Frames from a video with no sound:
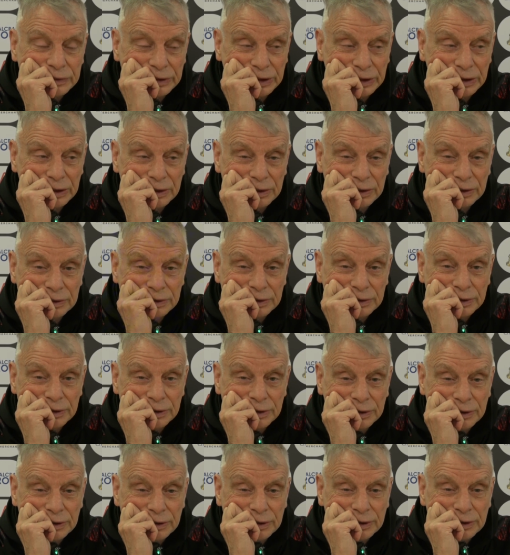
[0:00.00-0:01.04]
Yeah.
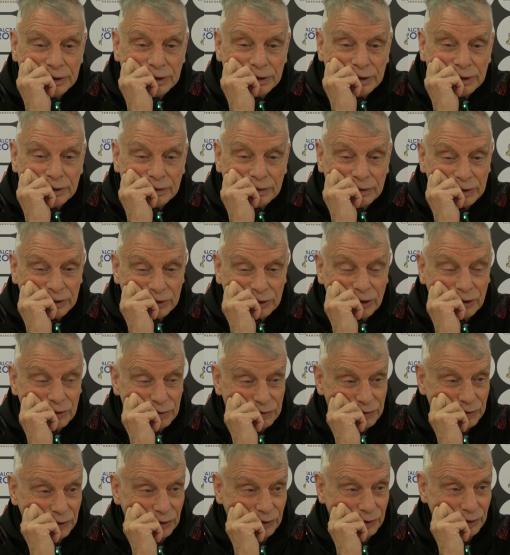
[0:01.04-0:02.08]
Well, they've got a
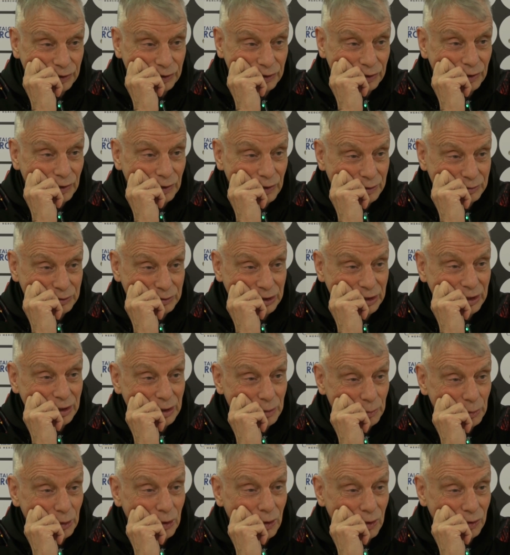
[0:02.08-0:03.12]
field that they know how to kick a
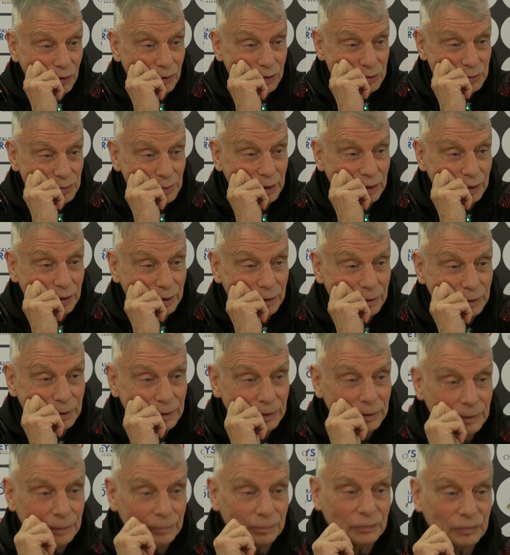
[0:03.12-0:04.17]
ball on as well.
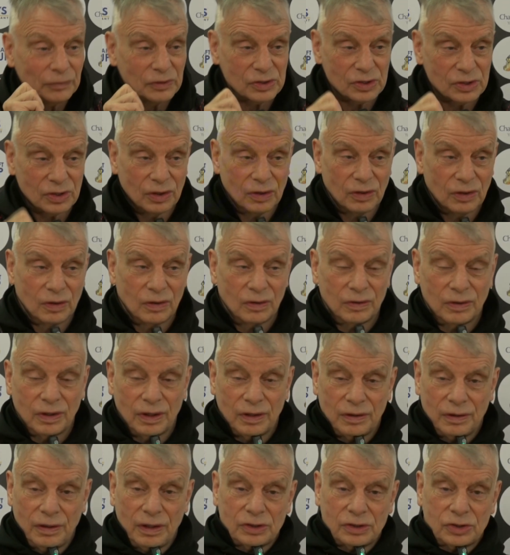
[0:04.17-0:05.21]
So
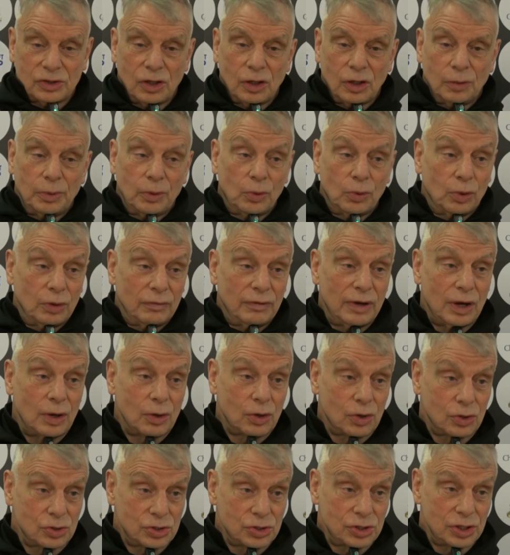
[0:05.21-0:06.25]
that's got to be one of our
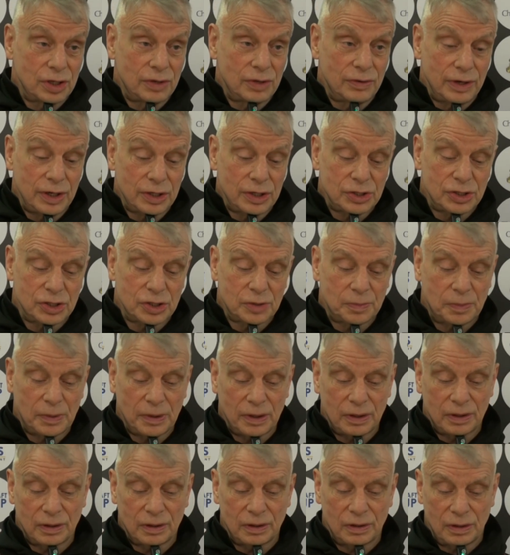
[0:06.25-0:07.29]
considerations.
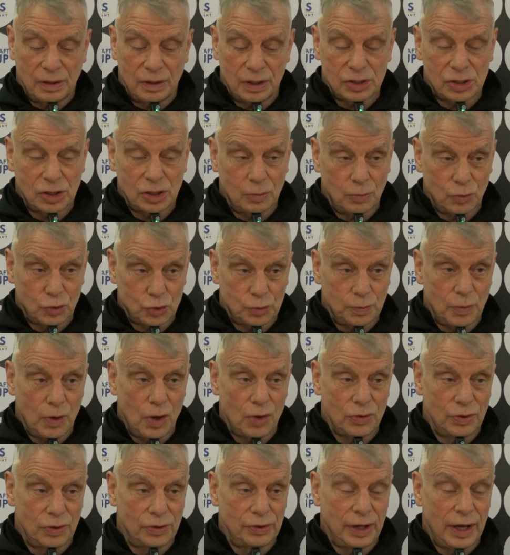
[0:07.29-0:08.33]
But there's so much more
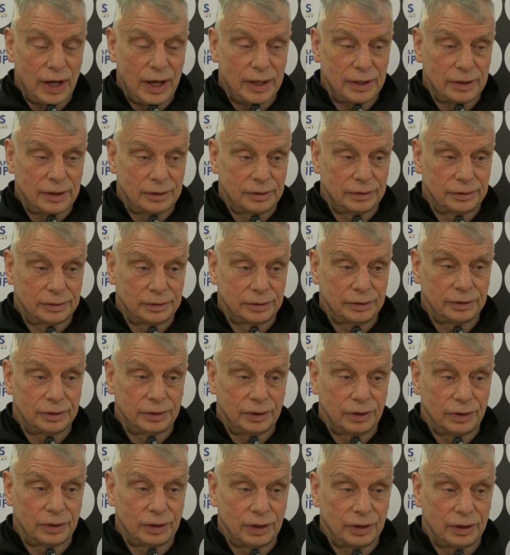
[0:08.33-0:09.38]
than that. They
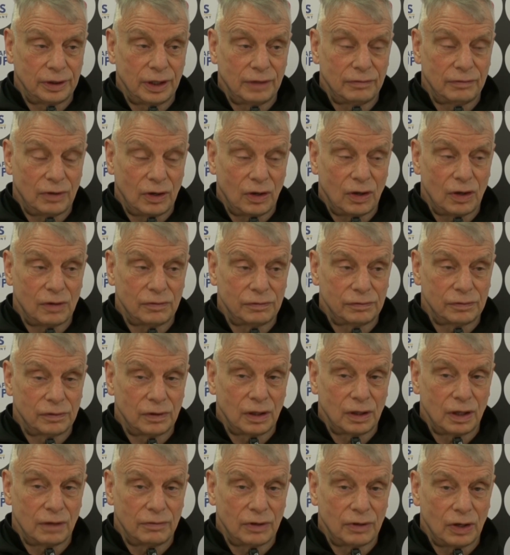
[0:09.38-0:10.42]
have a lot
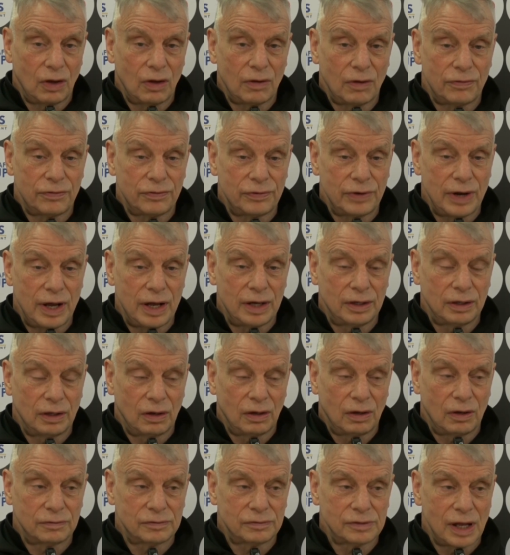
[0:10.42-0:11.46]
of threat and a
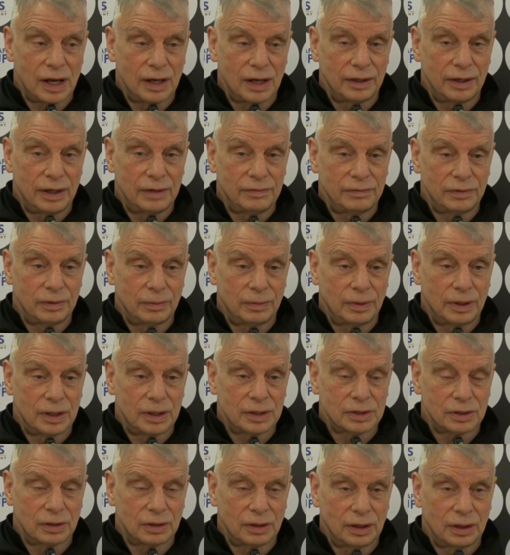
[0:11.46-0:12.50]
lot of talent everywhere.
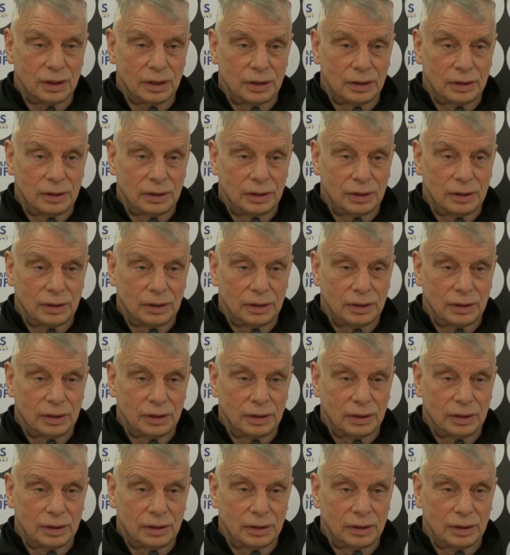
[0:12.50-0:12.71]
So